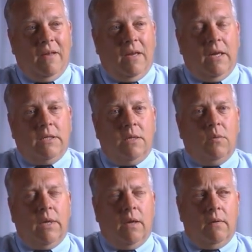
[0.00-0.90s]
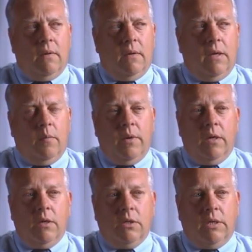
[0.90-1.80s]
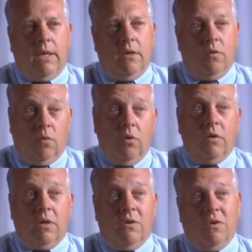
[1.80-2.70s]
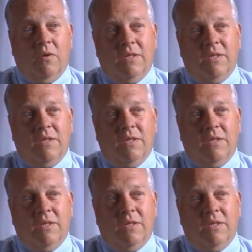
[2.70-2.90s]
And I said, well, now, help me understand your rodent control